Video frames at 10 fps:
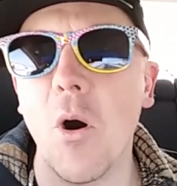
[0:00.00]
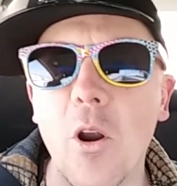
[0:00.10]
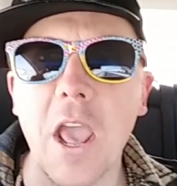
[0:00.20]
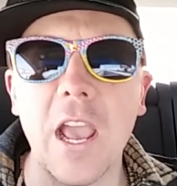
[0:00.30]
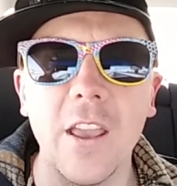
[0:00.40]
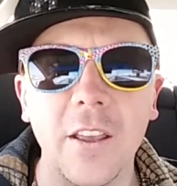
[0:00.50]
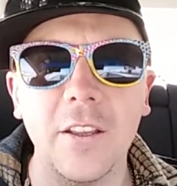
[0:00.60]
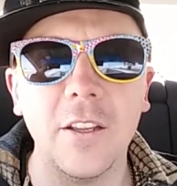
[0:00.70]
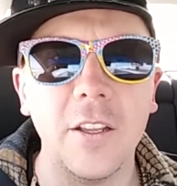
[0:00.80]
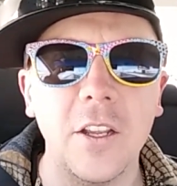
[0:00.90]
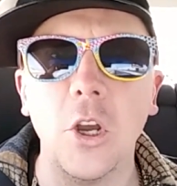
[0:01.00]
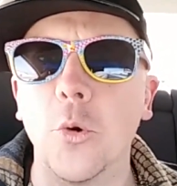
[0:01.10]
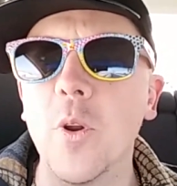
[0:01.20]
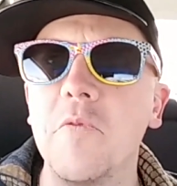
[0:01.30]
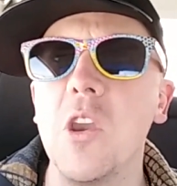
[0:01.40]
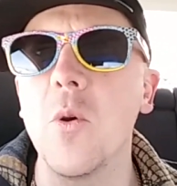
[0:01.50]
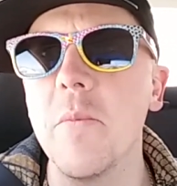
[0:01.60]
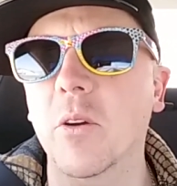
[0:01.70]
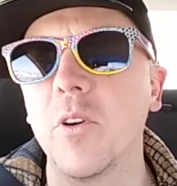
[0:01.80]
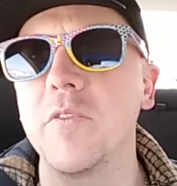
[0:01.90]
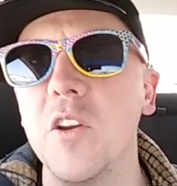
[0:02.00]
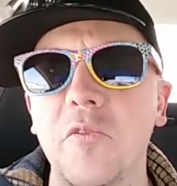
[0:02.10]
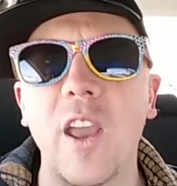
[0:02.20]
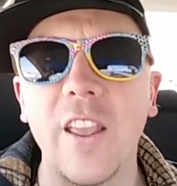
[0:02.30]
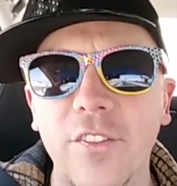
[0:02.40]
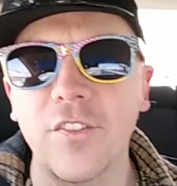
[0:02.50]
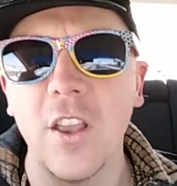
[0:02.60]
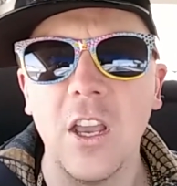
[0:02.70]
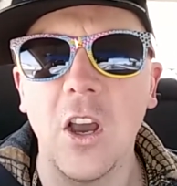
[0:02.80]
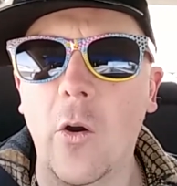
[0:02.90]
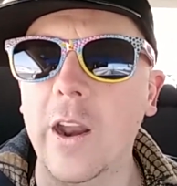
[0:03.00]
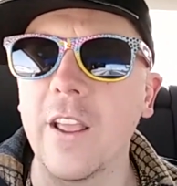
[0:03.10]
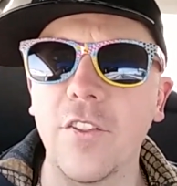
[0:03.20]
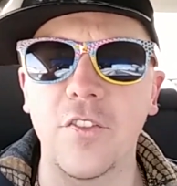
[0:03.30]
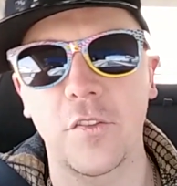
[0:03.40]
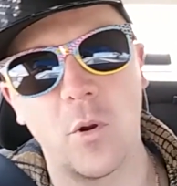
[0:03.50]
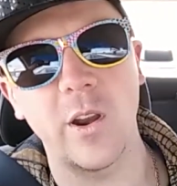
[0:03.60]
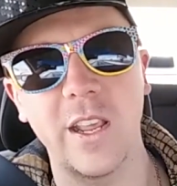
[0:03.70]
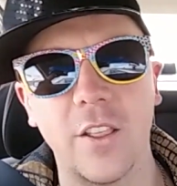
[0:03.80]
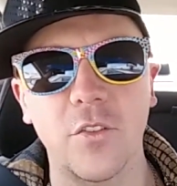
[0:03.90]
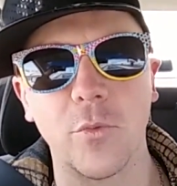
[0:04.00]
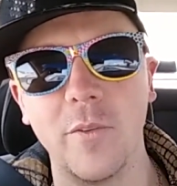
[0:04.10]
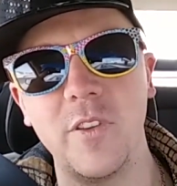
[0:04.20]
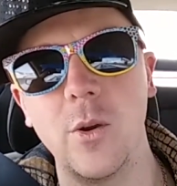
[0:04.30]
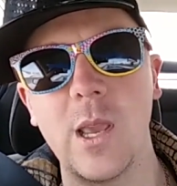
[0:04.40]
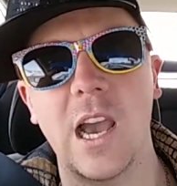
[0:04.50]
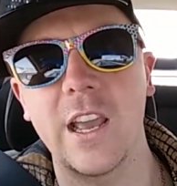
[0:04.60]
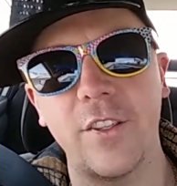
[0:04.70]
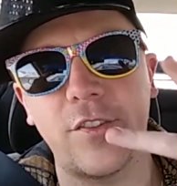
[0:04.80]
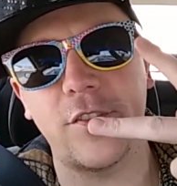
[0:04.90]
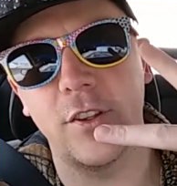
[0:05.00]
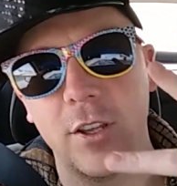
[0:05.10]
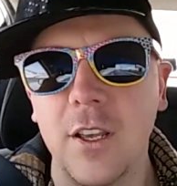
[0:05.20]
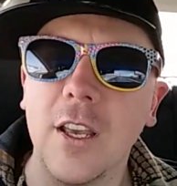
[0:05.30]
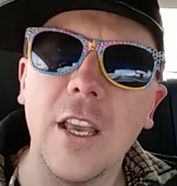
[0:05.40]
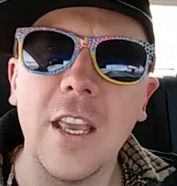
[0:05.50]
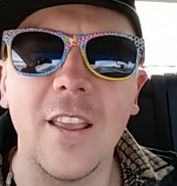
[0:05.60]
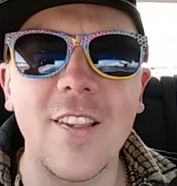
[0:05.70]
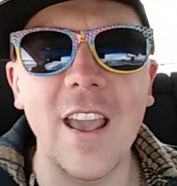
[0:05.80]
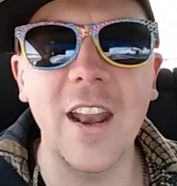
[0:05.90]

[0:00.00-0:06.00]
morning. Reviewy McReview Face, or I guess this morning it's Reviewy Ice, is